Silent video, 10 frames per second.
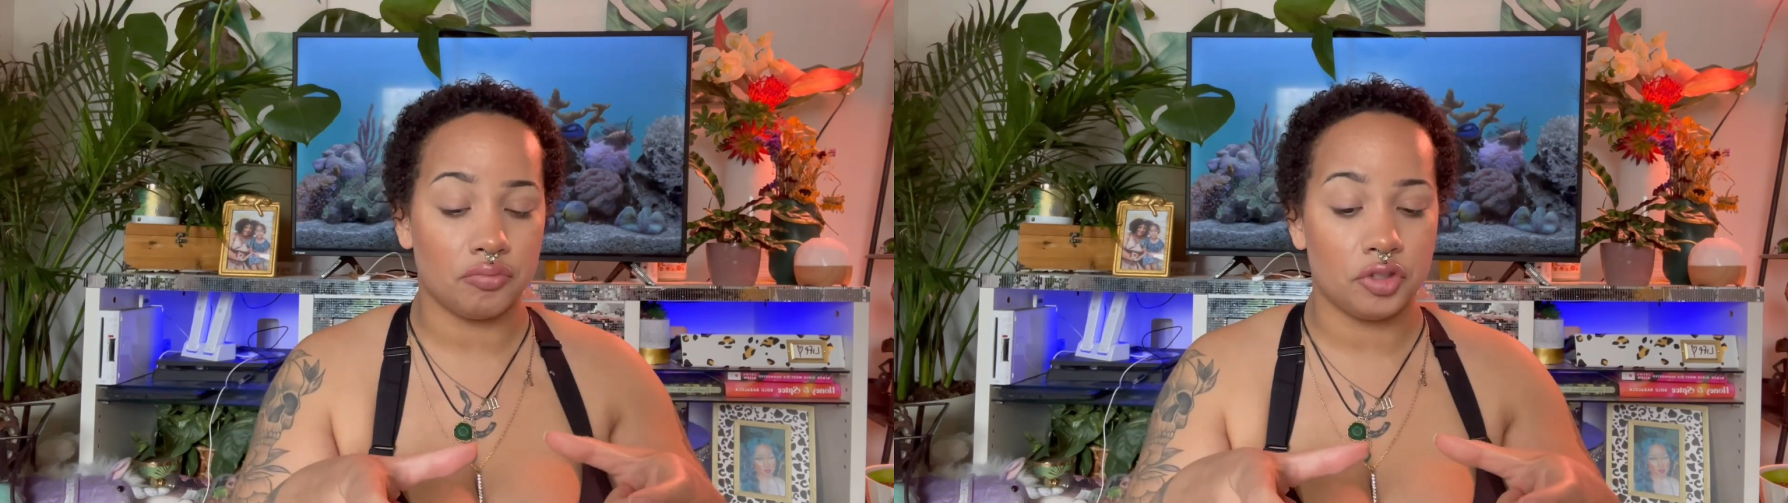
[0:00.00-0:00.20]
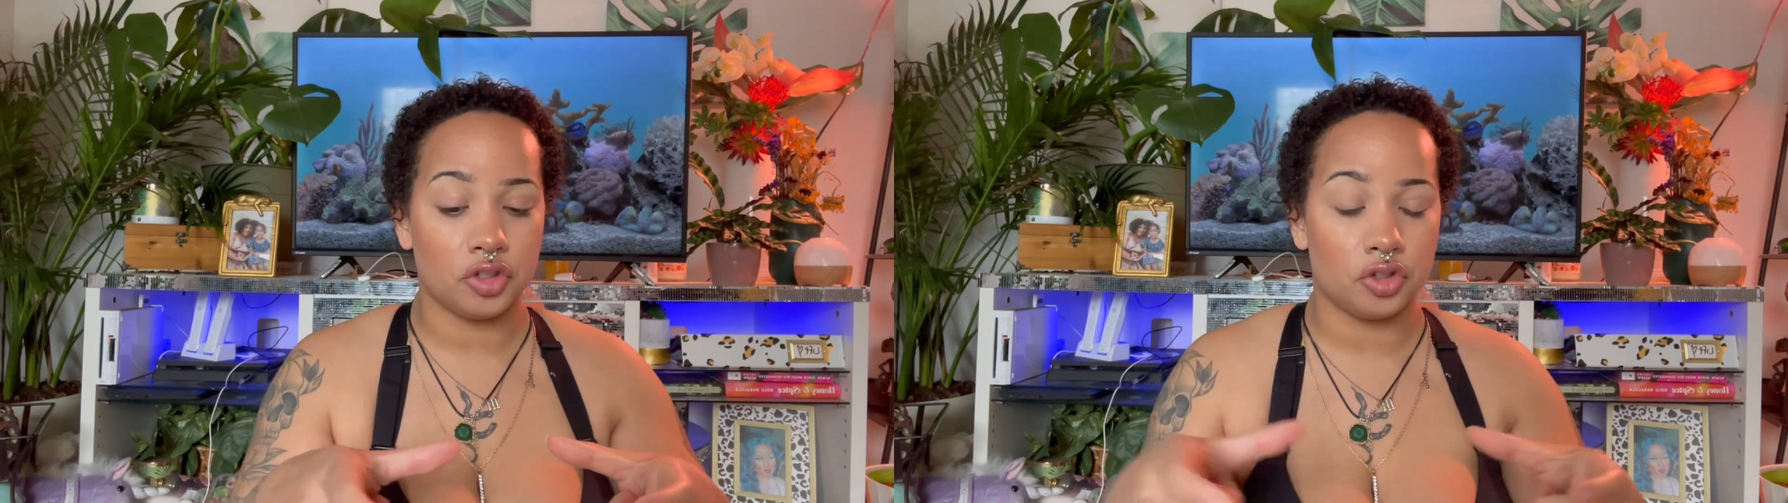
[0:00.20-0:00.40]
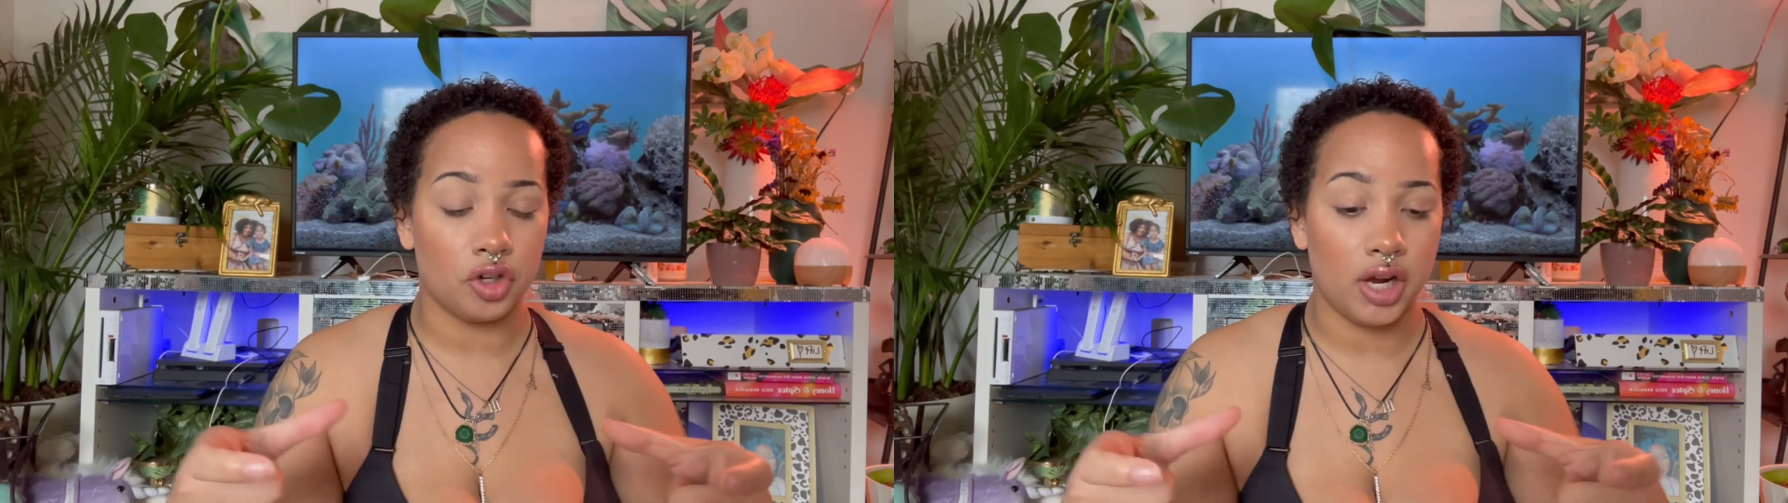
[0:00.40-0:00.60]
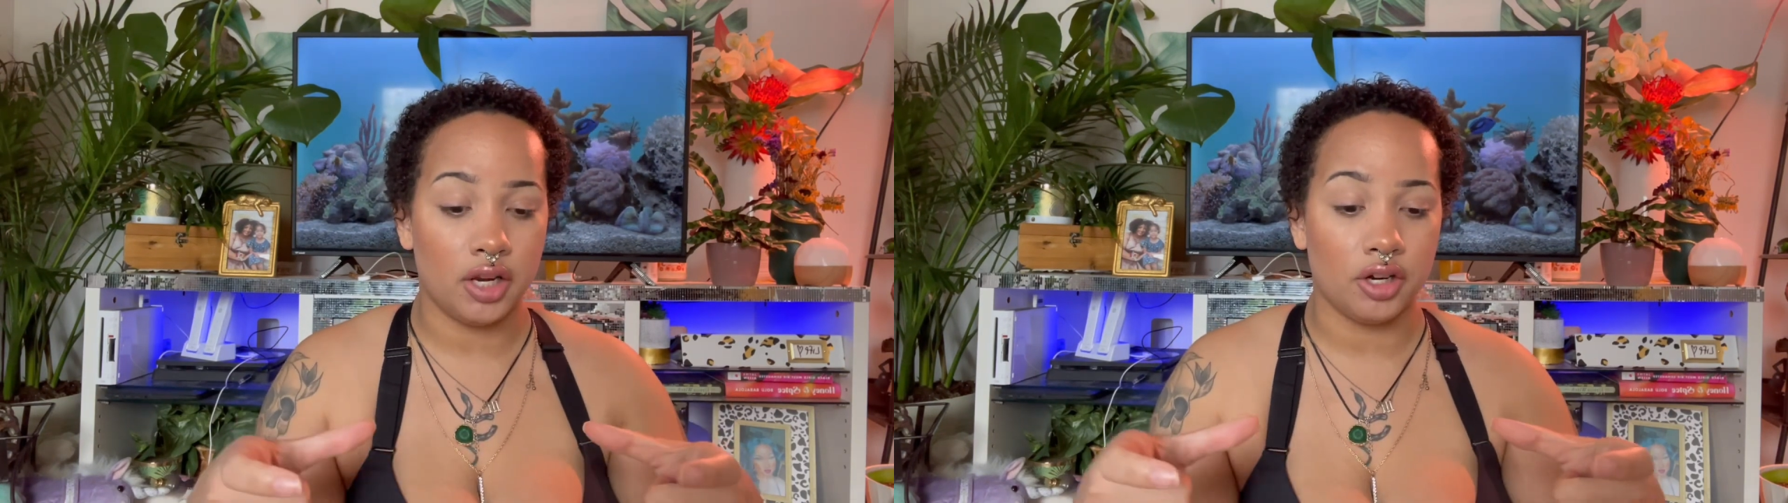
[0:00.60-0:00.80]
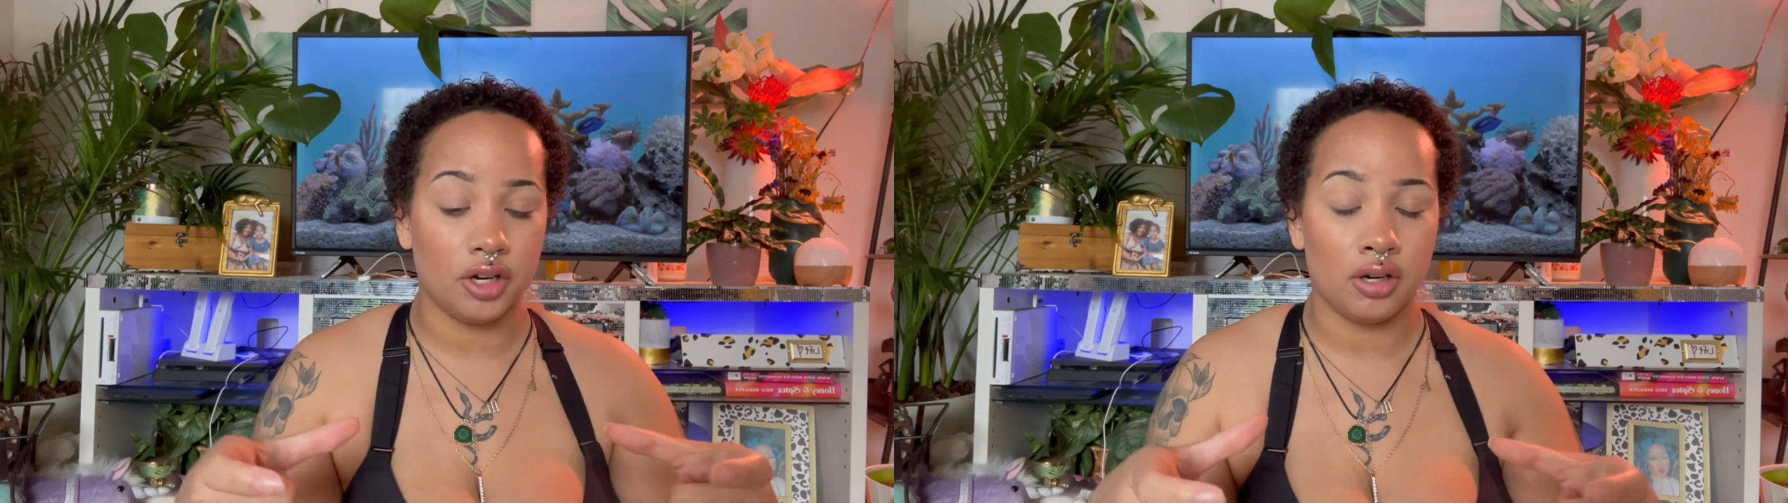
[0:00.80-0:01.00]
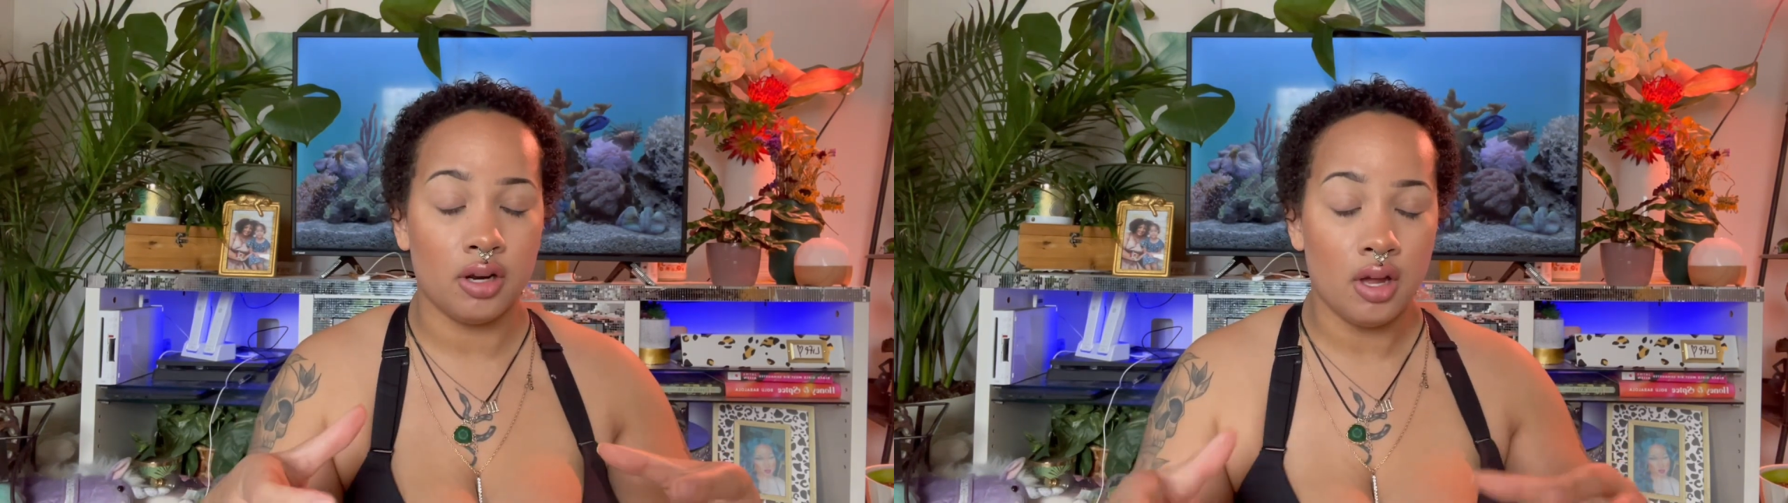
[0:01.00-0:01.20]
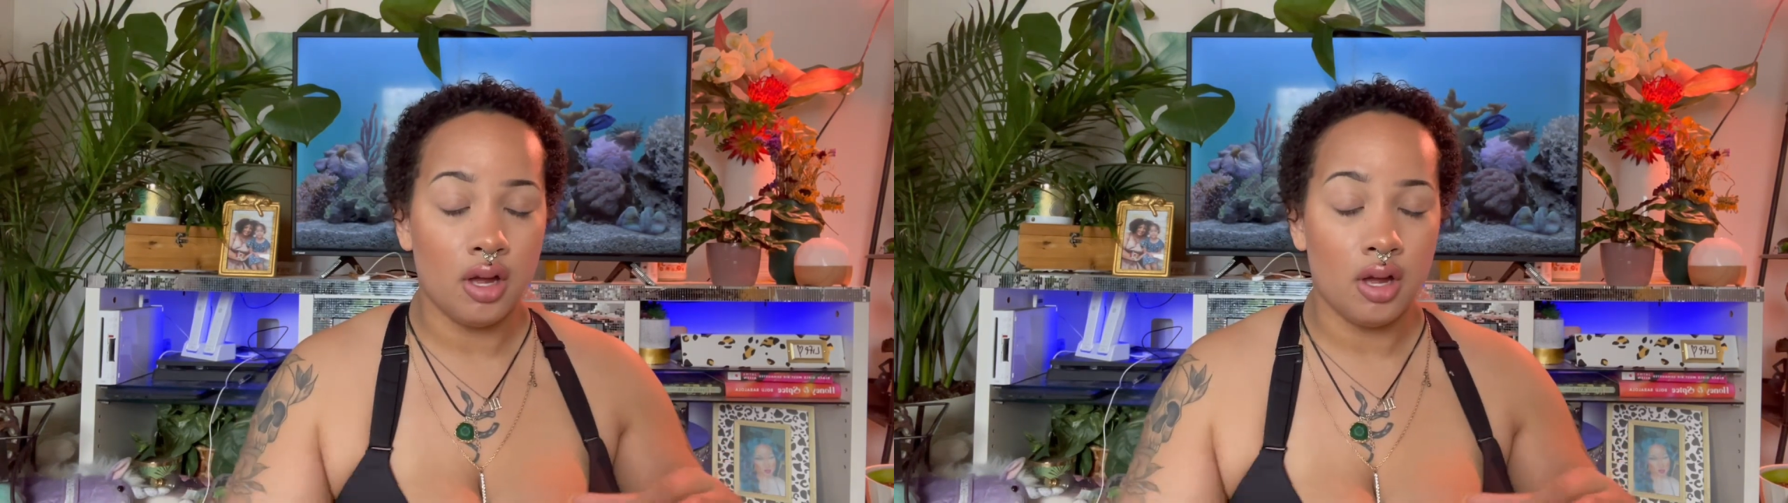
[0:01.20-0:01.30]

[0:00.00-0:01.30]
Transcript: strainer